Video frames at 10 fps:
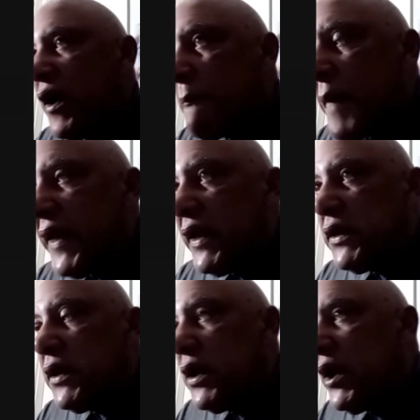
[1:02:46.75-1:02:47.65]

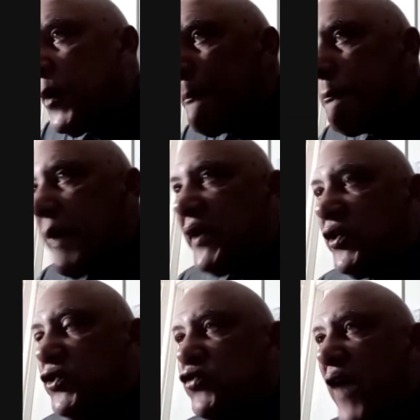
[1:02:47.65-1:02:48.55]
making better
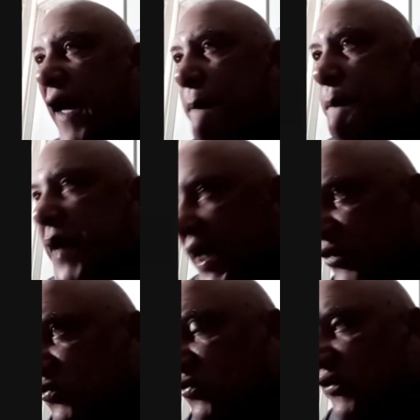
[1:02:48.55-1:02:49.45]
draft
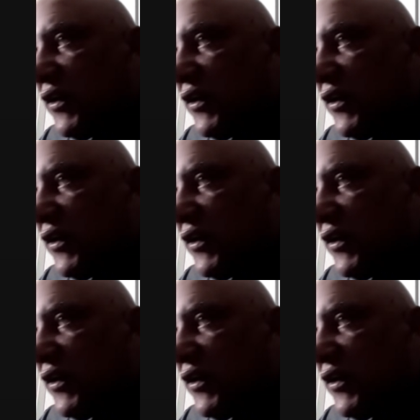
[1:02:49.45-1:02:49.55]
picks